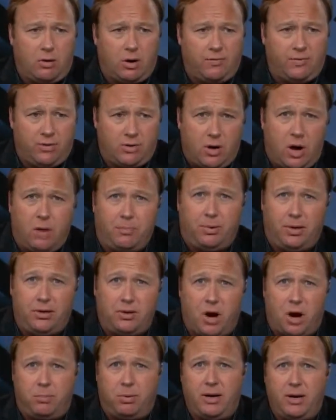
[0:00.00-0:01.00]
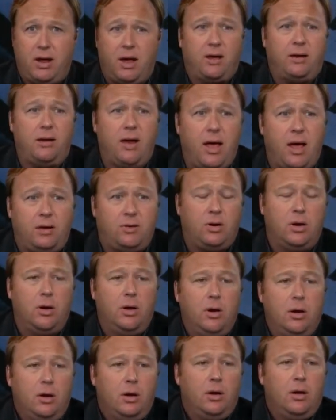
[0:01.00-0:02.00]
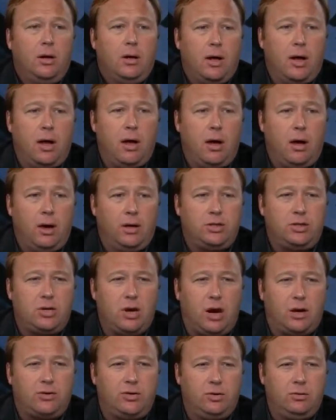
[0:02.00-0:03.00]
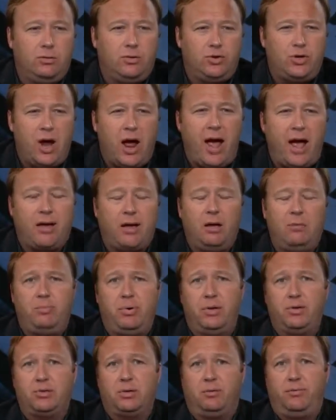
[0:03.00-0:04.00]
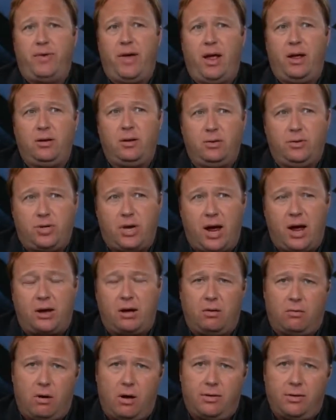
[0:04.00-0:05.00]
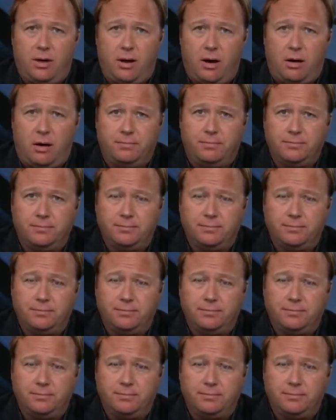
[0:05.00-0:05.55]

Griffin Tarpley, tarpley.net. Let's talk to Jack in Pennsylvania. Jack, you're on the air.